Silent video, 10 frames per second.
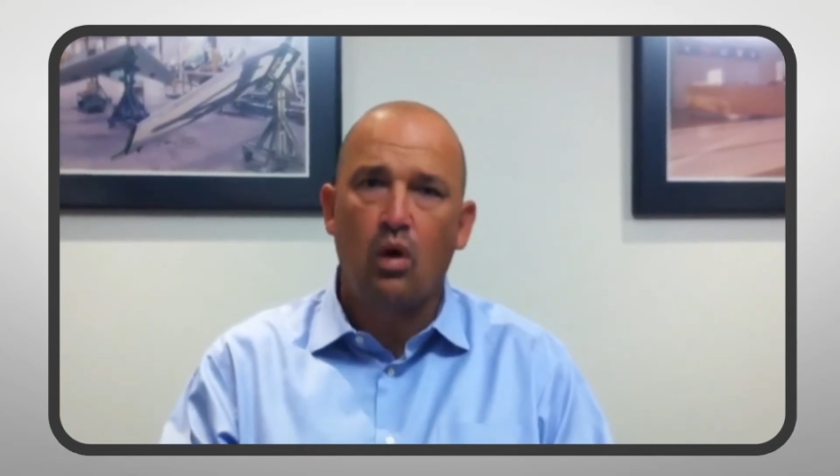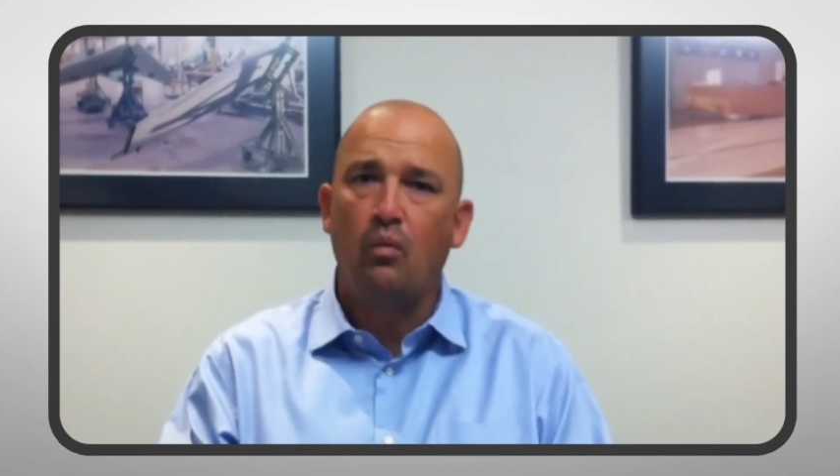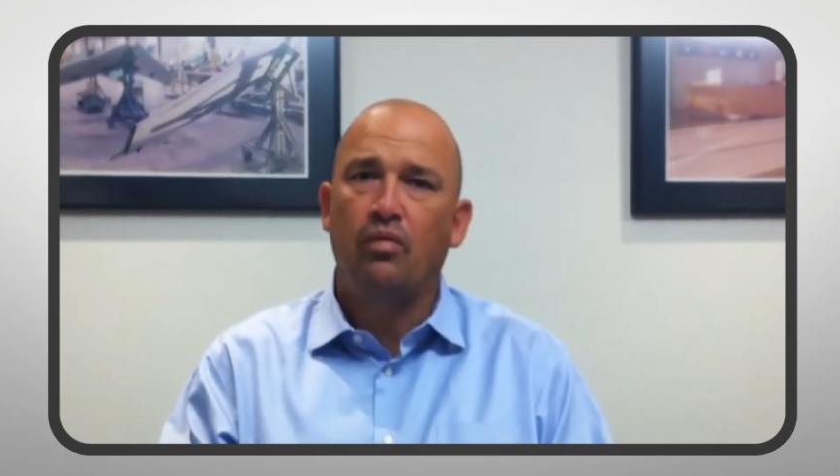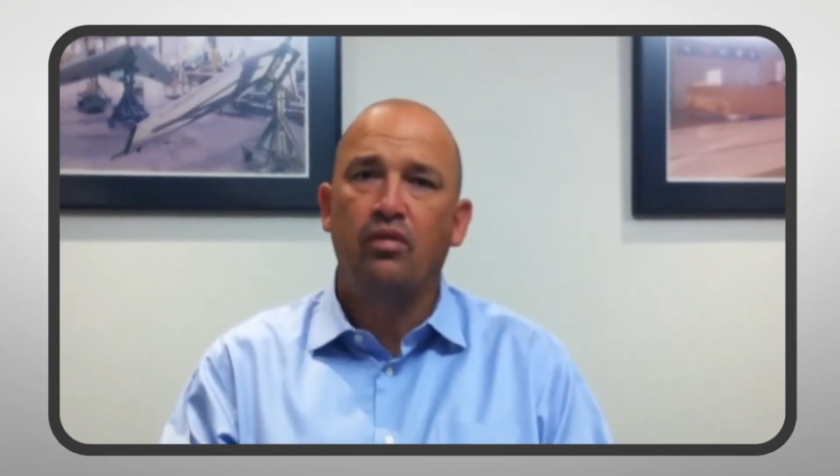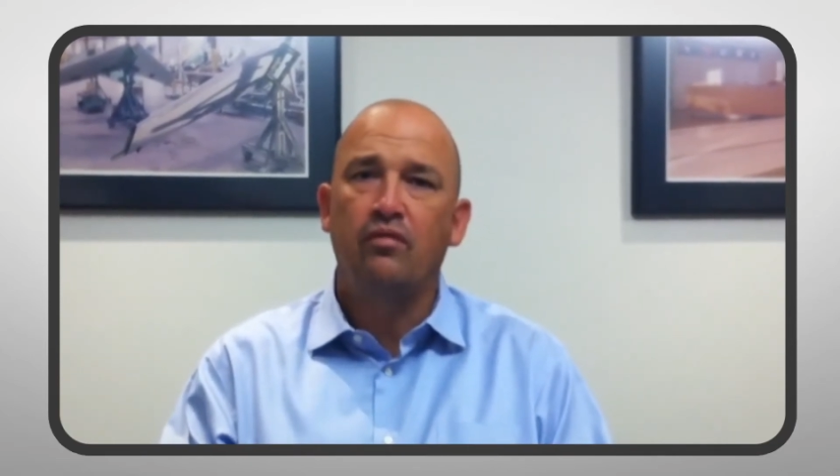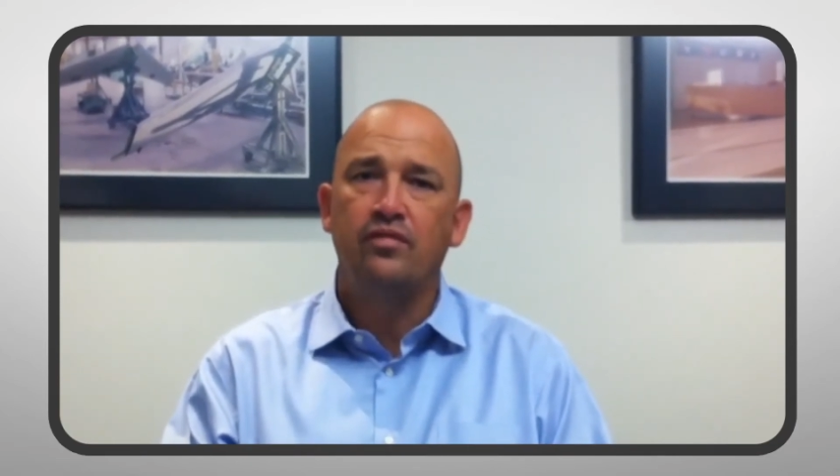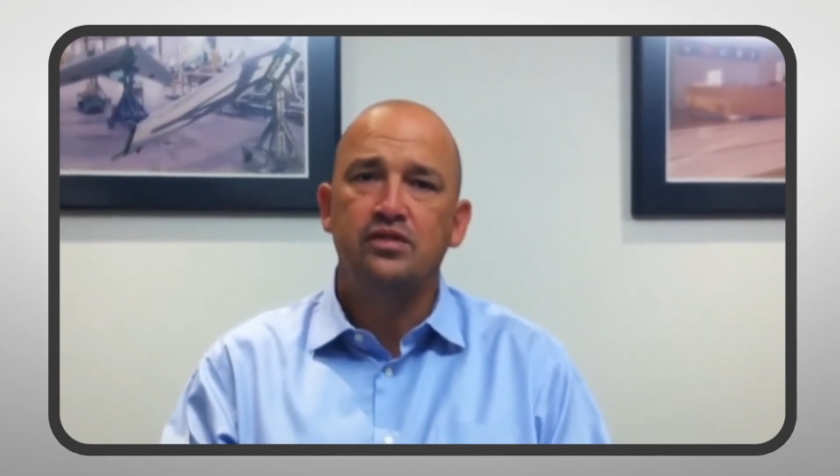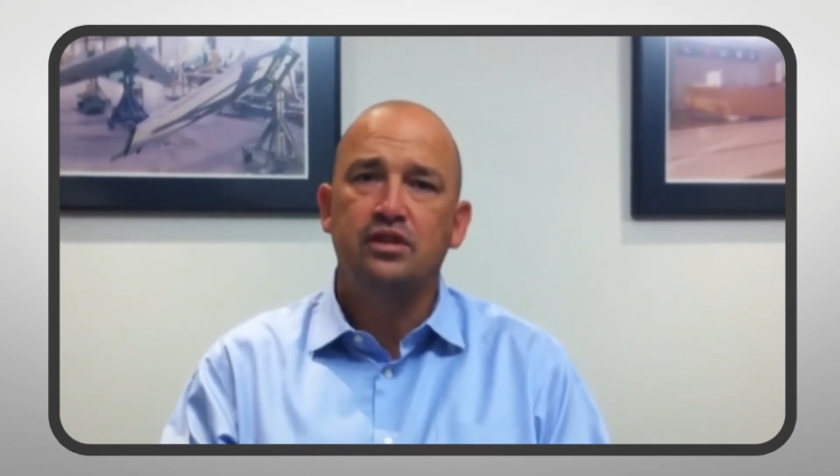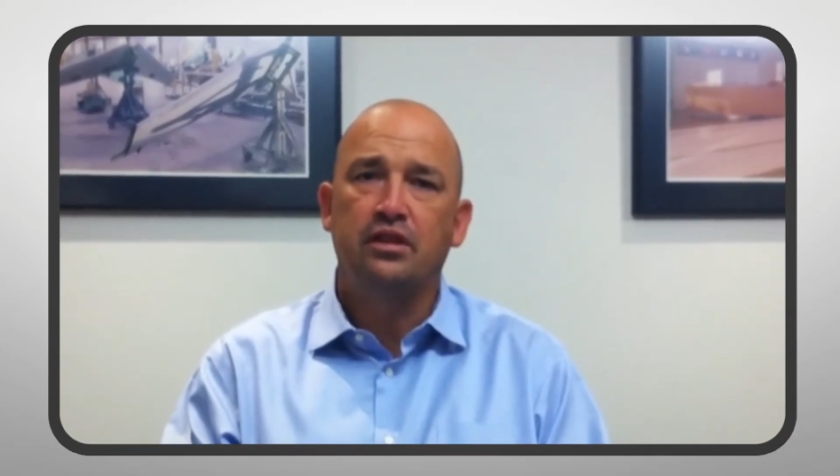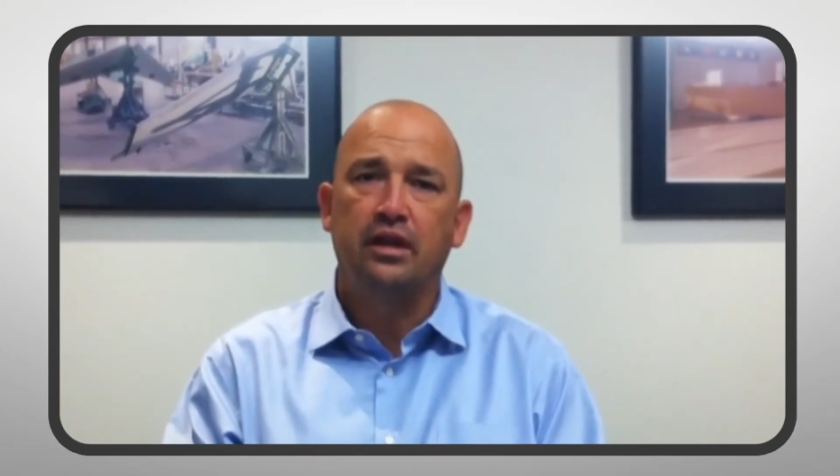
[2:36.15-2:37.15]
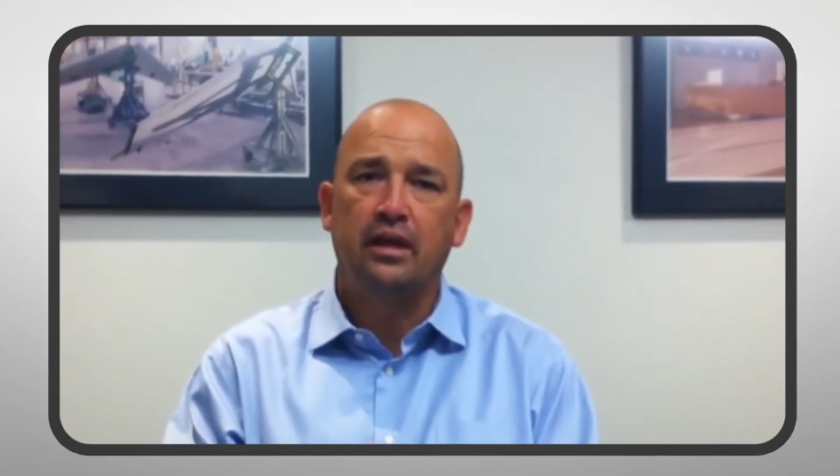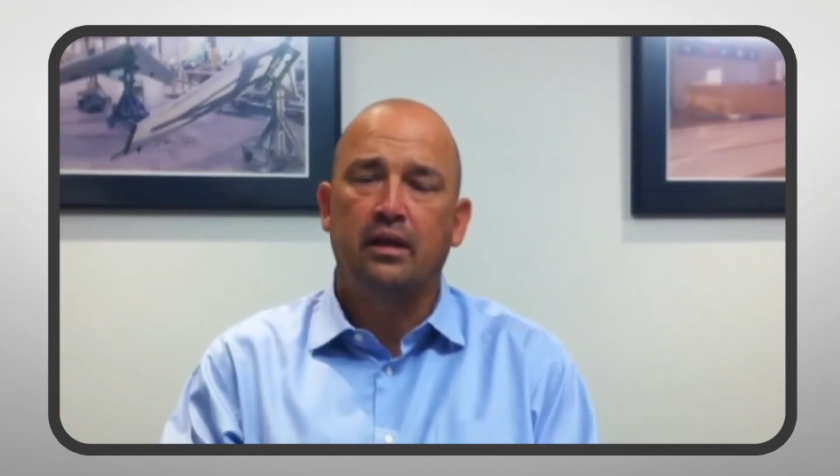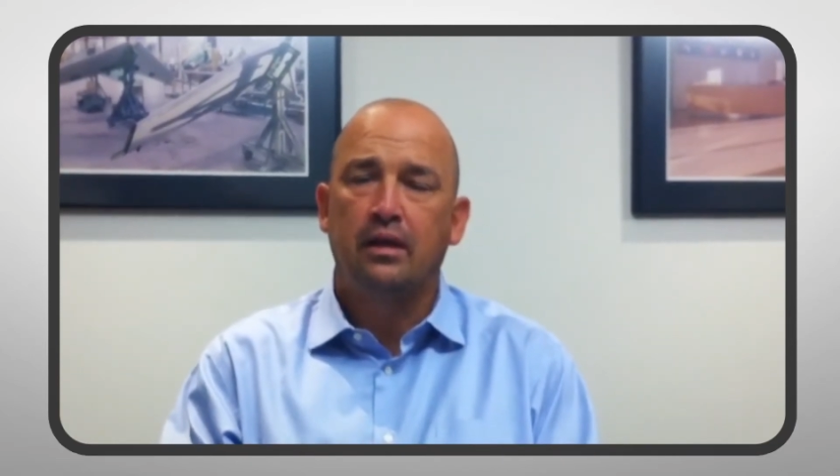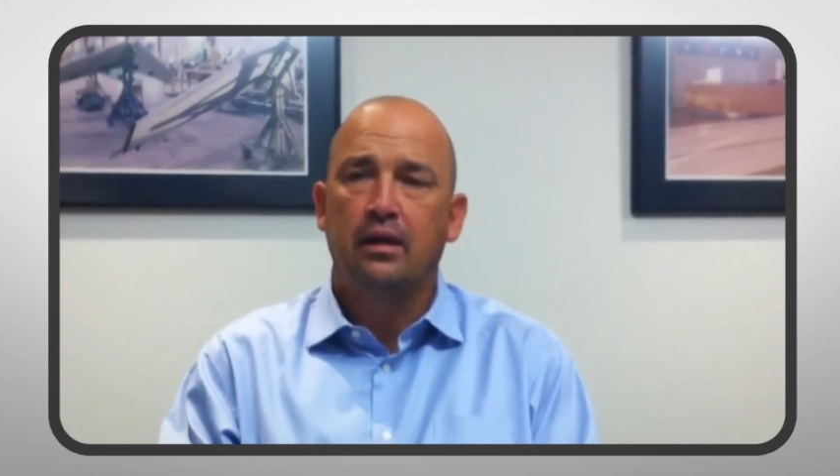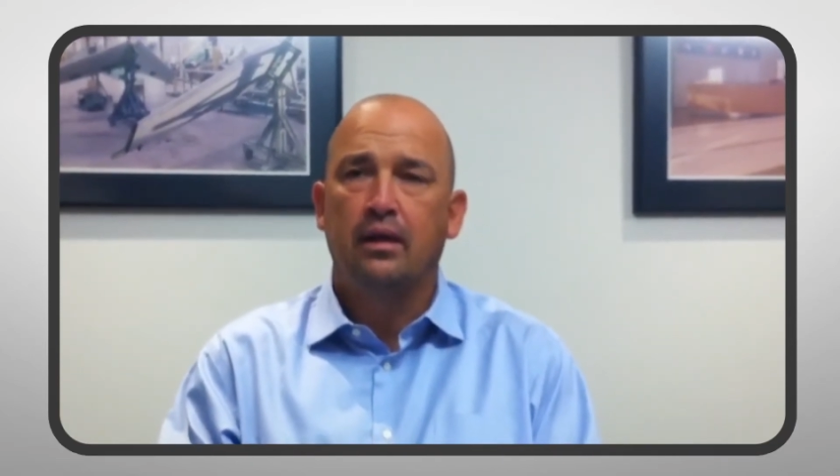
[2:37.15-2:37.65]
we want within the
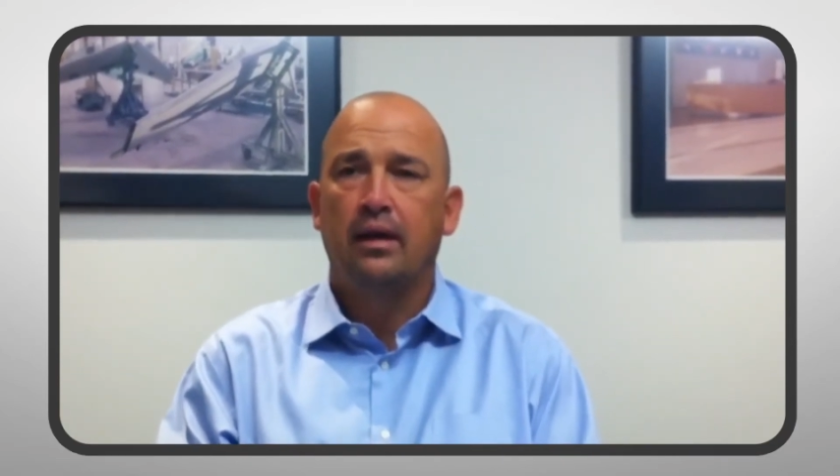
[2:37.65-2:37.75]
facility.